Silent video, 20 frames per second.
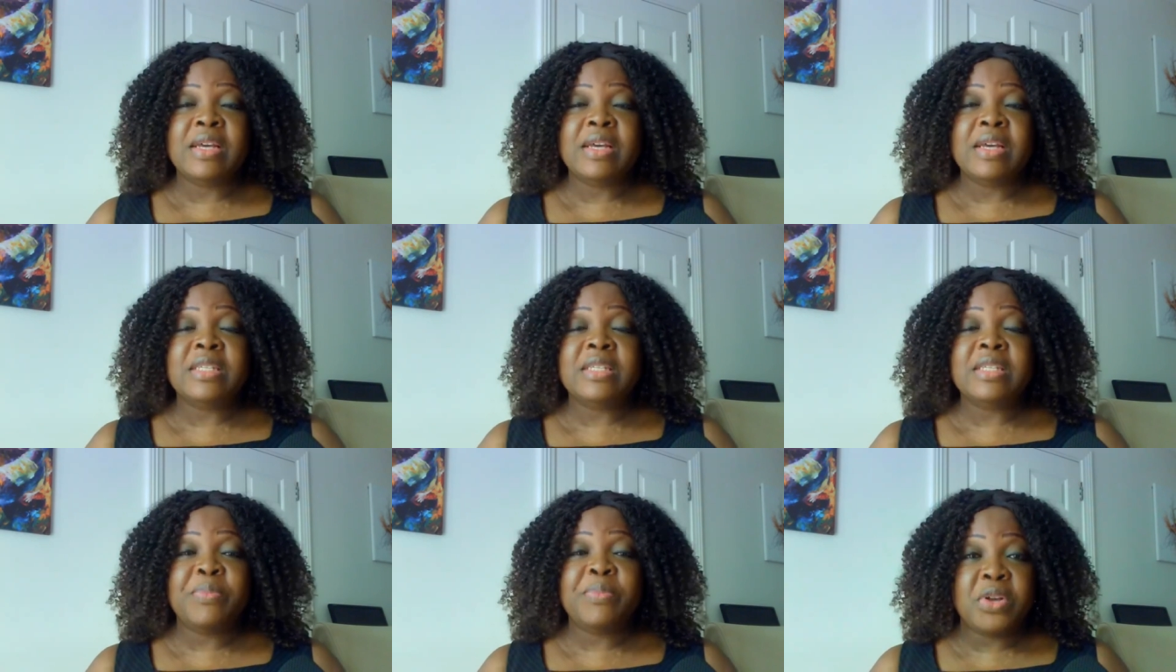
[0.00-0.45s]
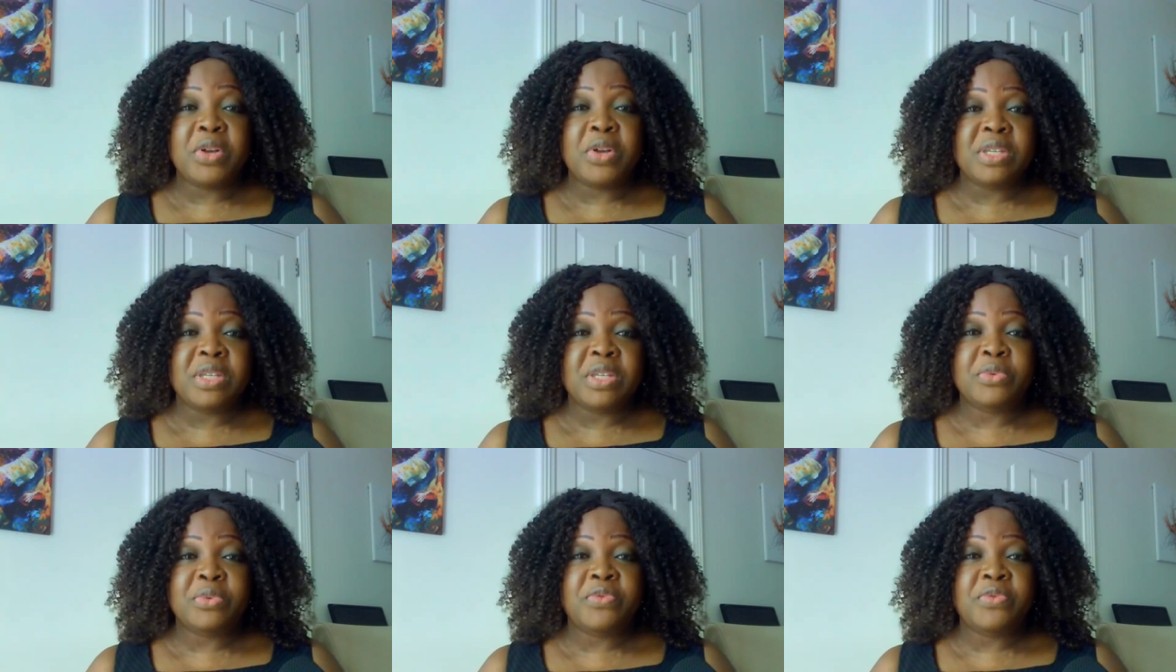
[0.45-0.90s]
it's
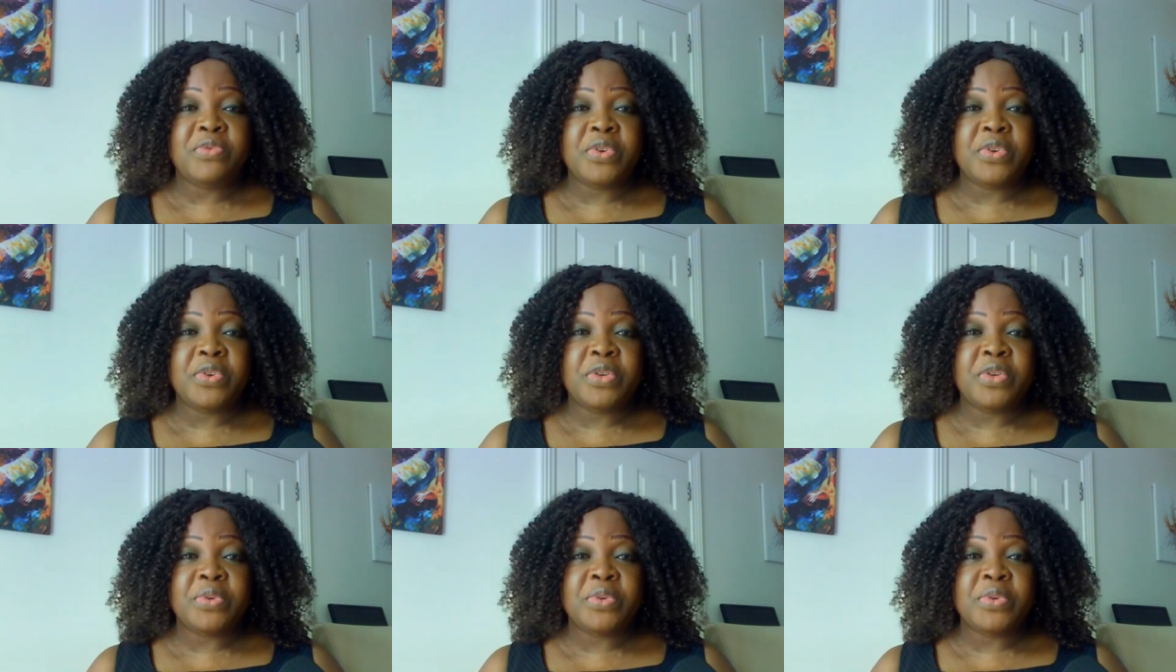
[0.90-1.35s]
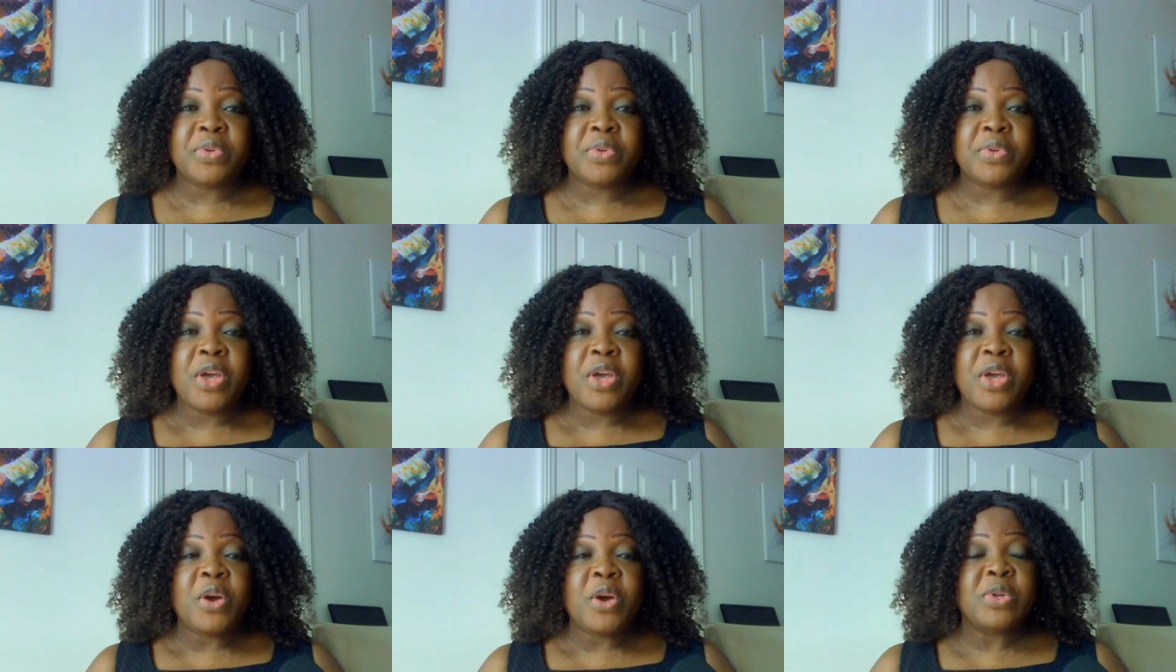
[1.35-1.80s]
possible for you
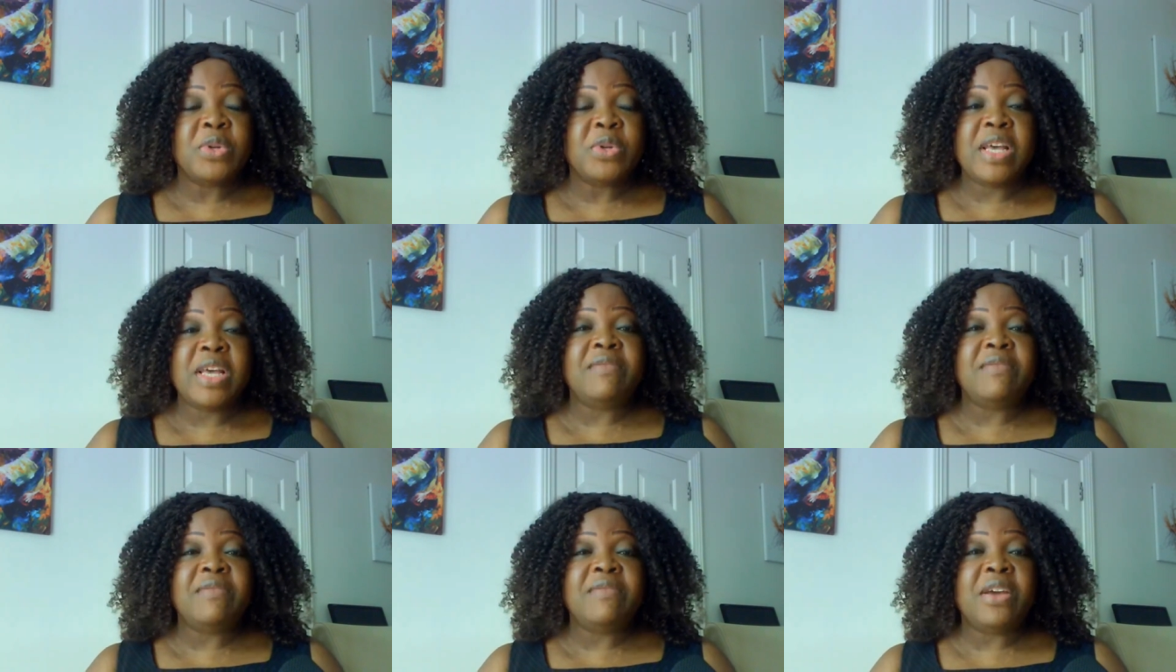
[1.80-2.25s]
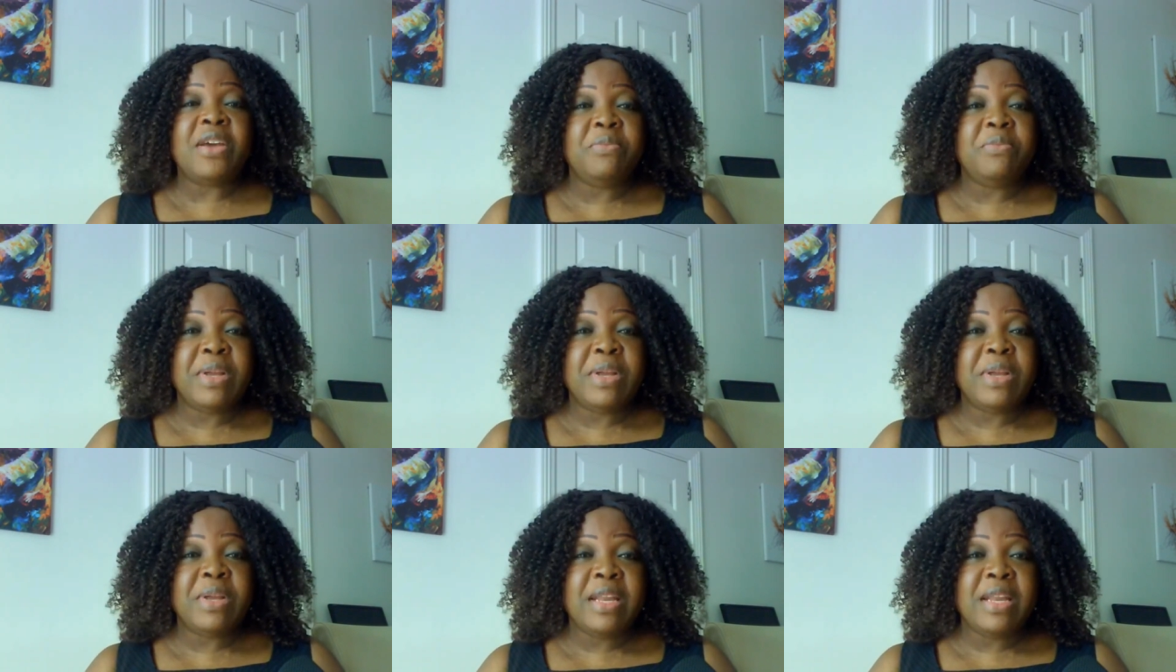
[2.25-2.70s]
whatever
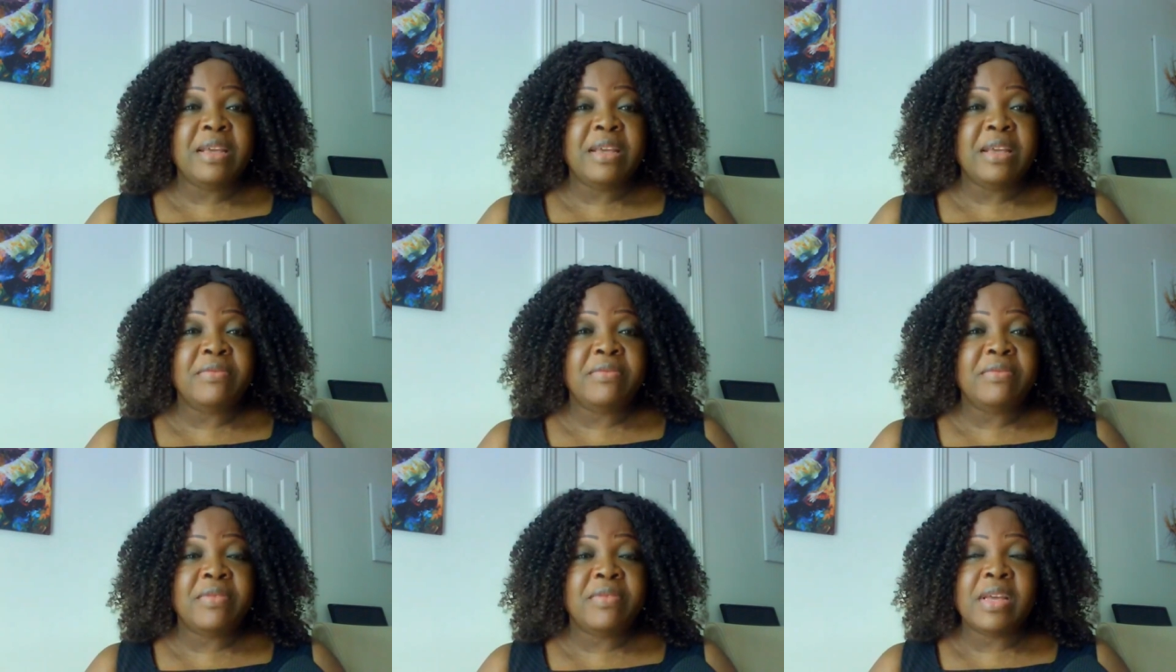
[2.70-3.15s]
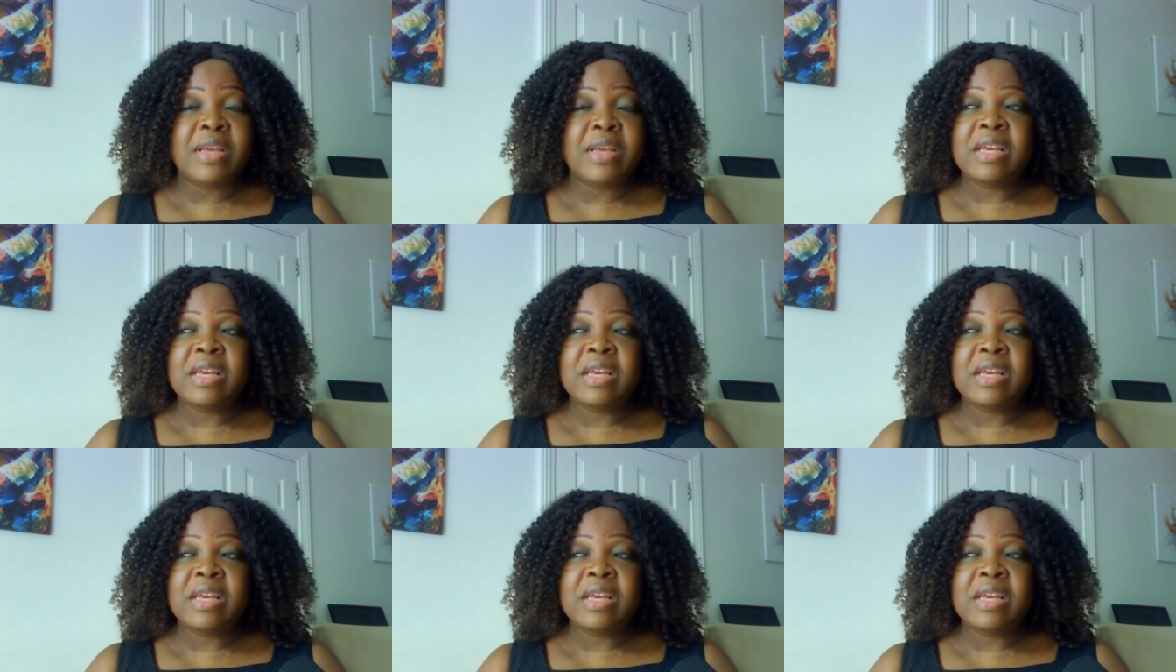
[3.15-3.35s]
you believe